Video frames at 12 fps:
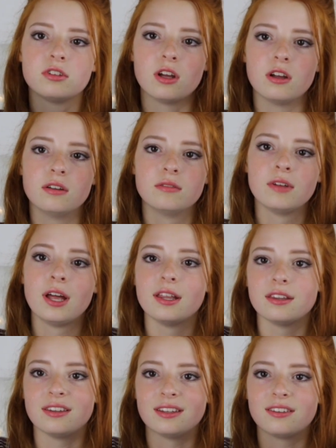so
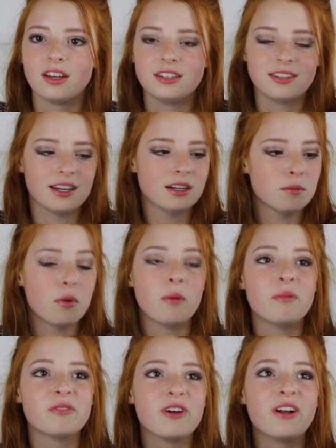it's exciting.
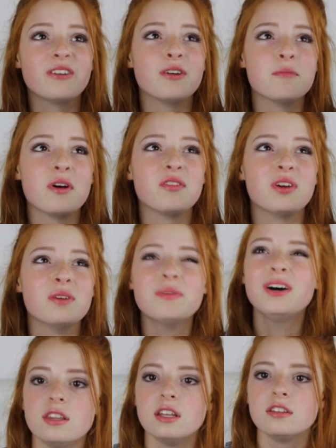Pop of colour in my
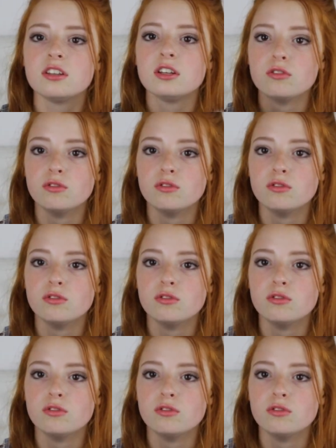room. These are